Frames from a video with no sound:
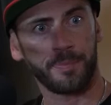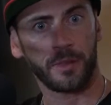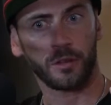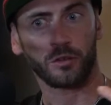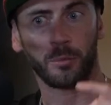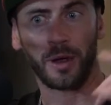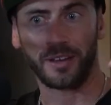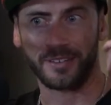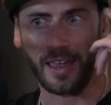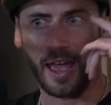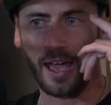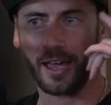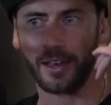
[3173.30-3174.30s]
So my
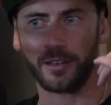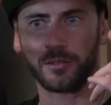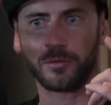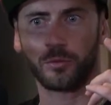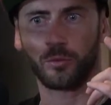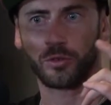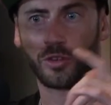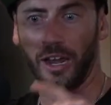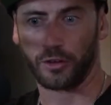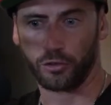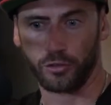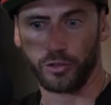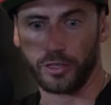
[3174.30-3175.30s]
dad was
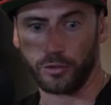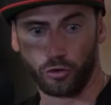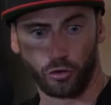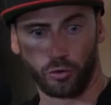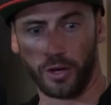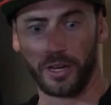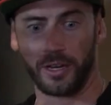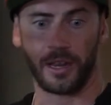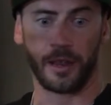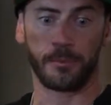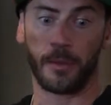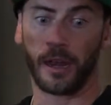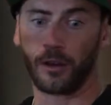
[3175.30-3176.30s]
actually trained
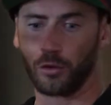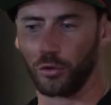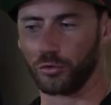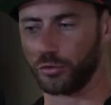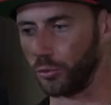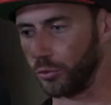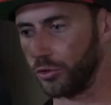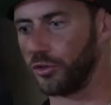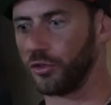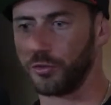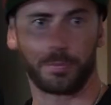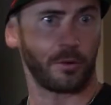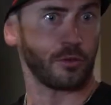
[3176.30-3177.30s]
in medical school to
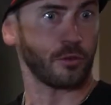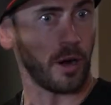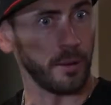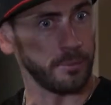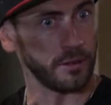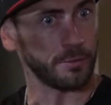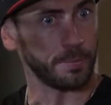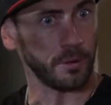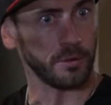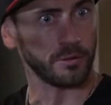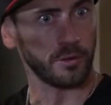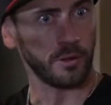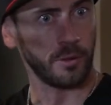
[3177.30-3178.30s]
just prescribe these
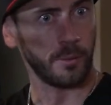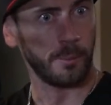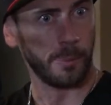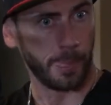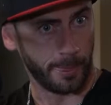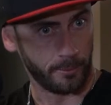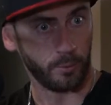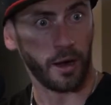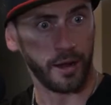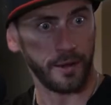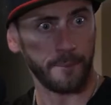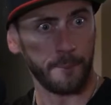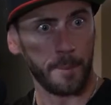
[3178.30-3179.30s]
pills,
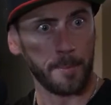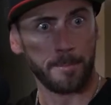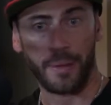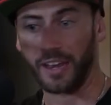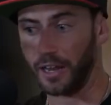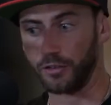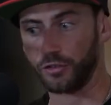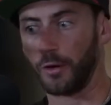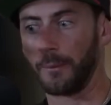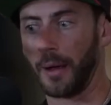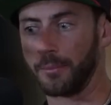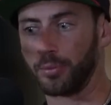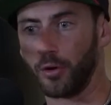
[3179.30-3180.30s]
right? And I saw
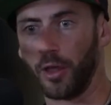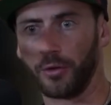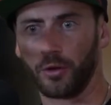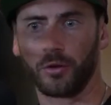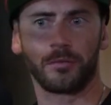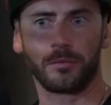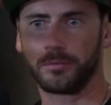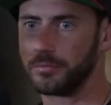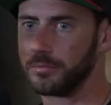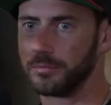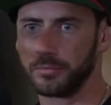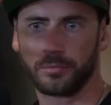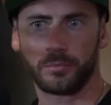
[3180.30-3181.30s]
my brother
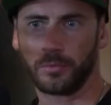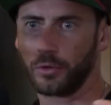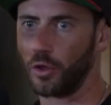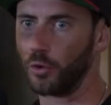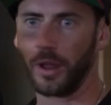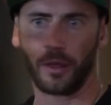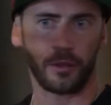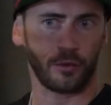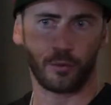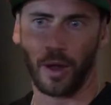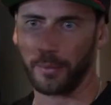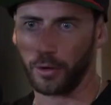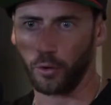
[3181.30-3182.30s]
go down this
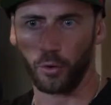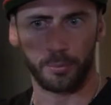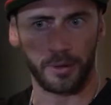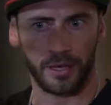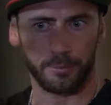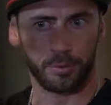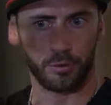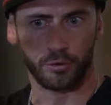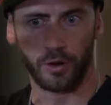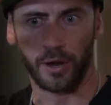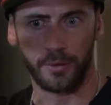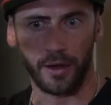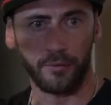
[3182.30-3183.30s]
rabbit hole being
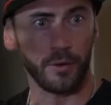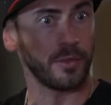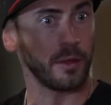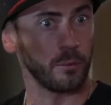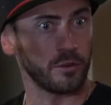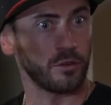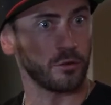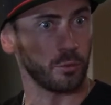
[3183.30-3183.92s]
prescribed everything, which is